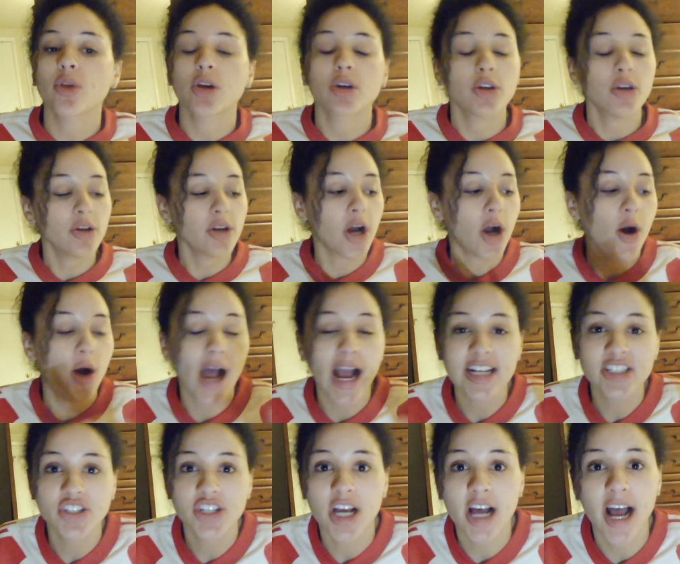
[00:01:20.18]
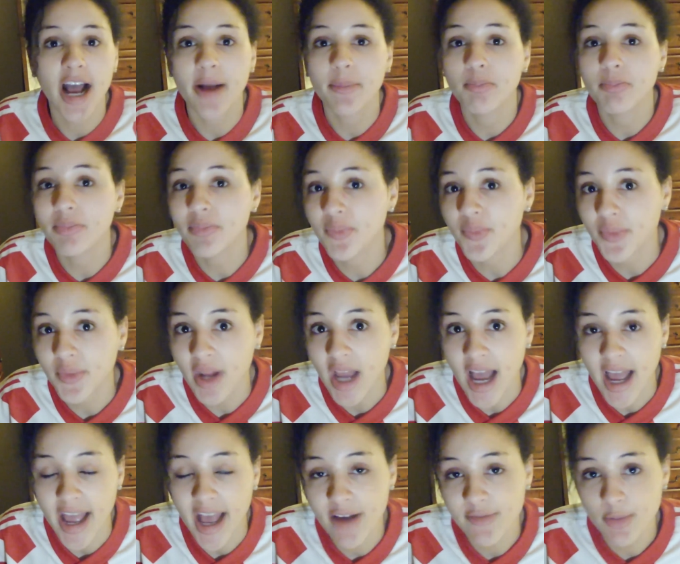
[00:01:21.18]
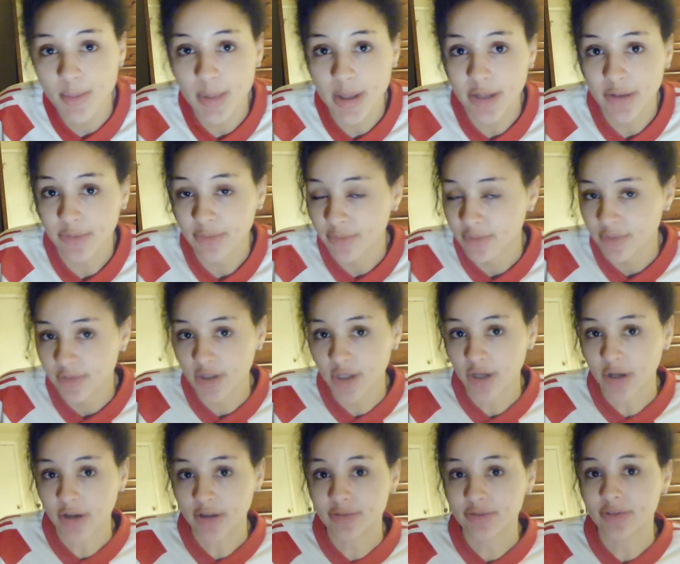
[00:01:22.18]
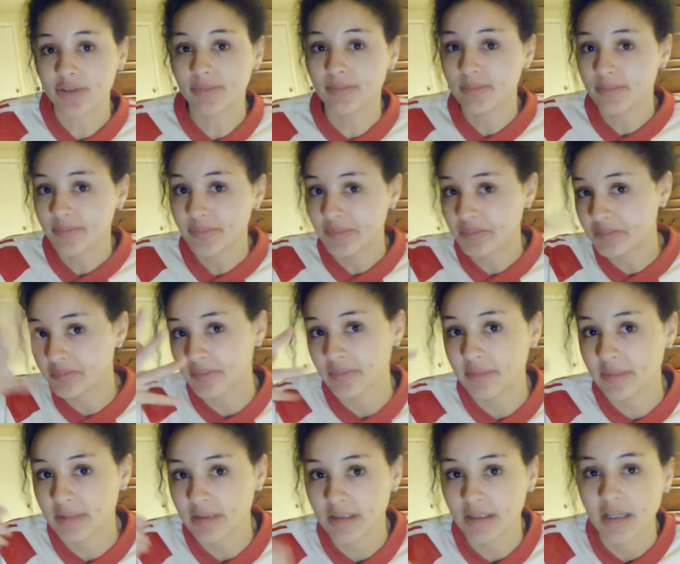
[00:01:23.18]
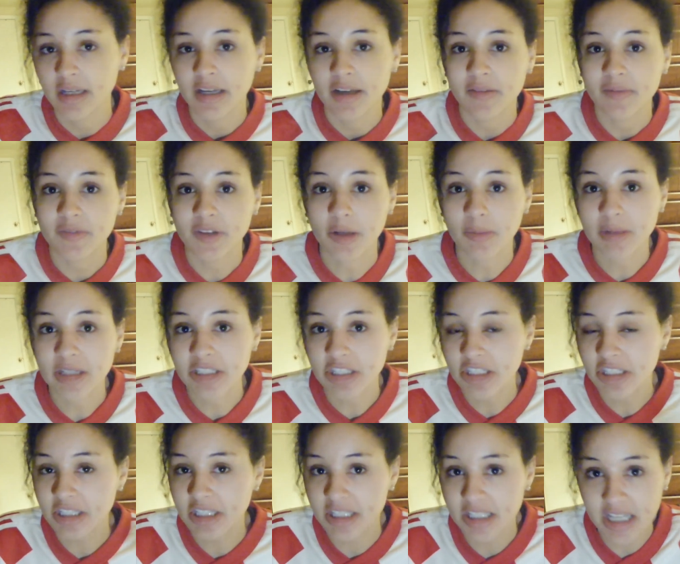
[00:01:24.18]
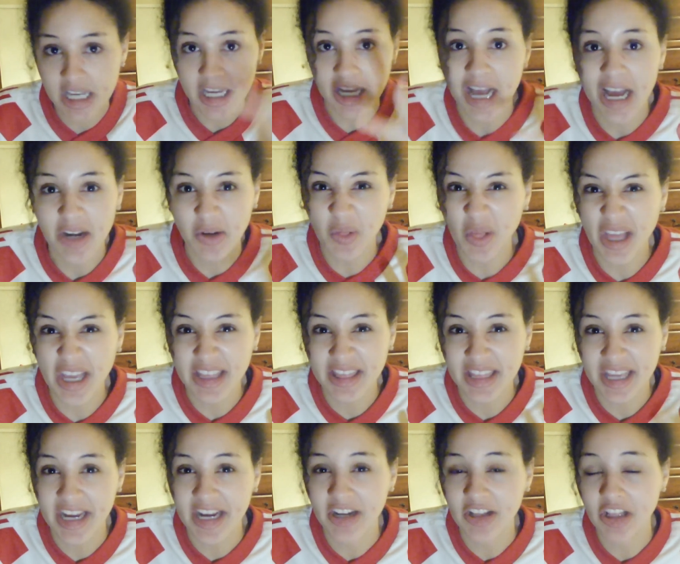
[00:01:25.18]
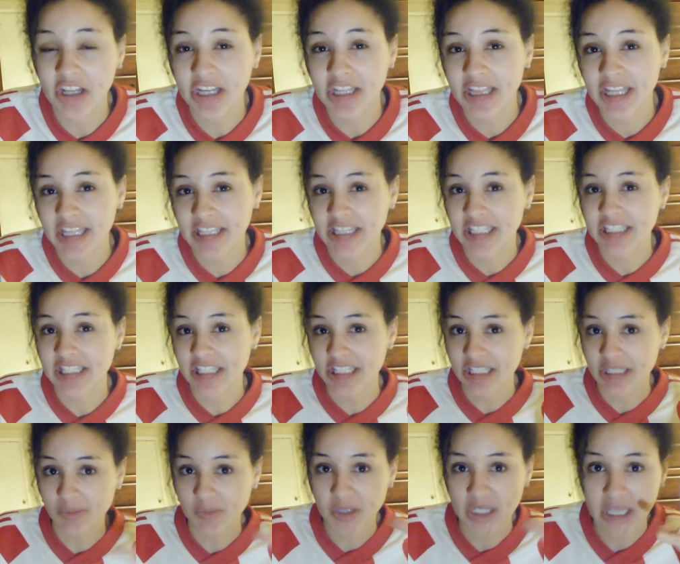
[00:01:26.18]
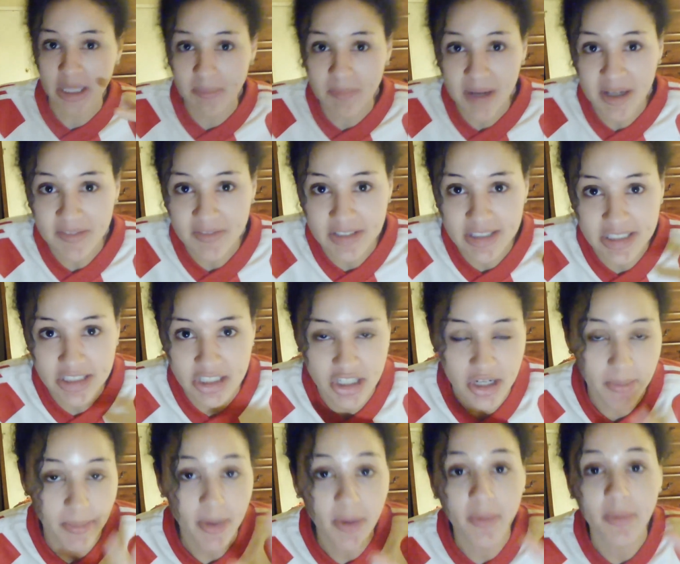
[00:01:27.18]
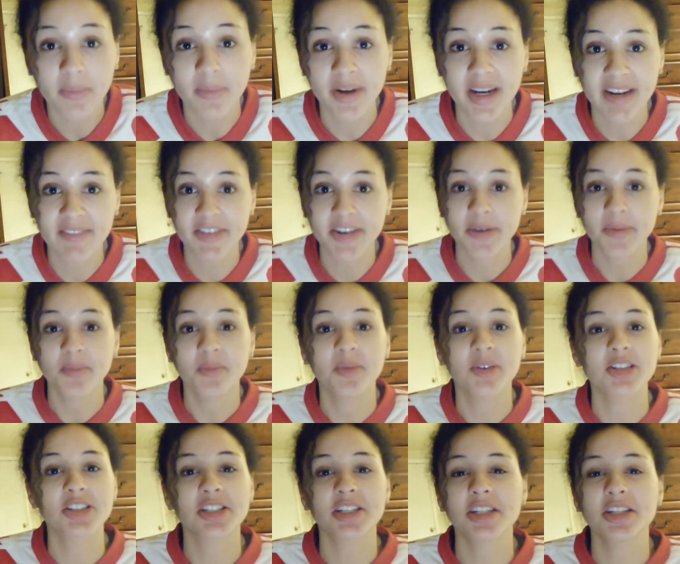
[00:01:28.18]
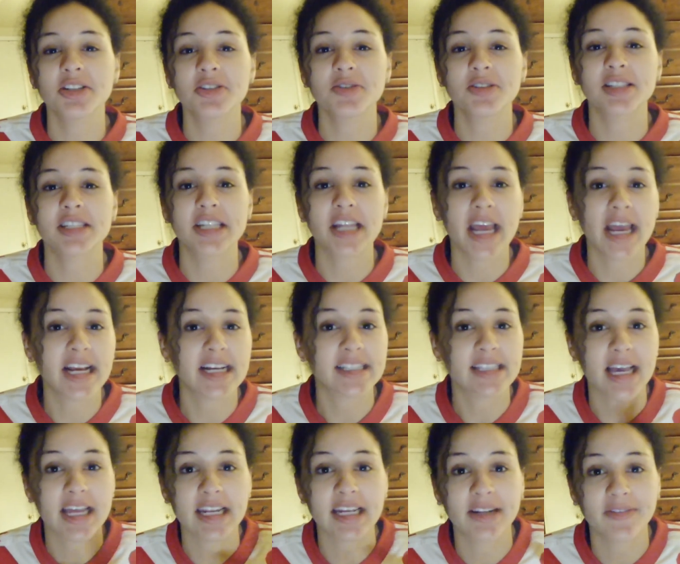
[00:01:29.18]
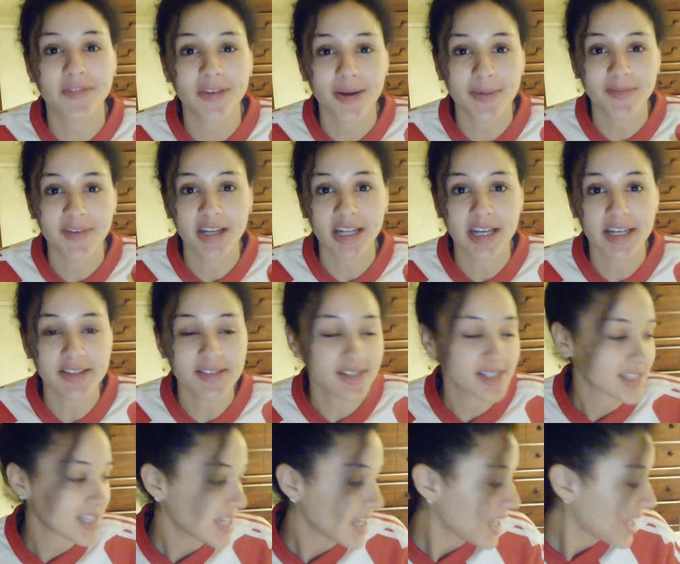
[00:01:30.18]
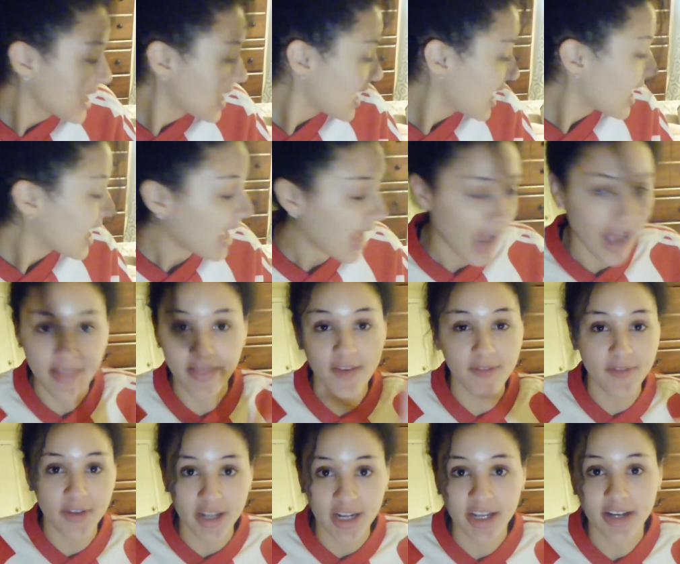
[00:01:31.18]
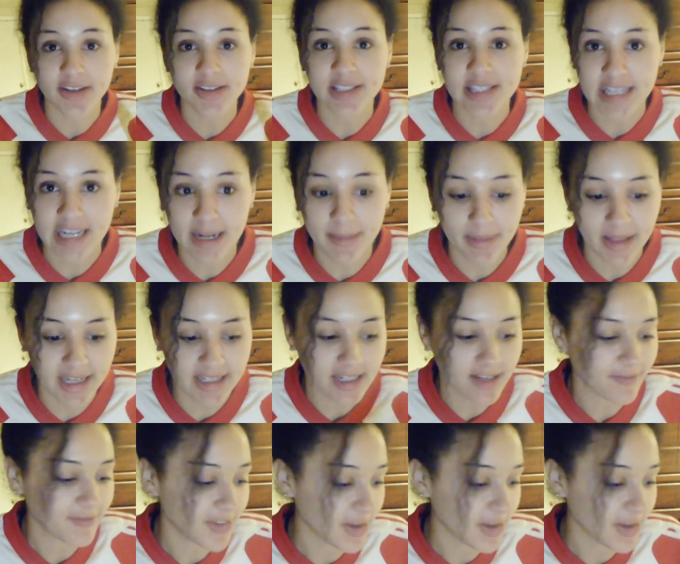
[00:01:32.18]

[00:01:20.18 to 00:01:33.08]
you know, I haven't been, you know, filming just because I don't like the hair looking like this. It's really puffy and shit, but whatever. We're just gonna do it today because I need to film videos. The videos that I plan on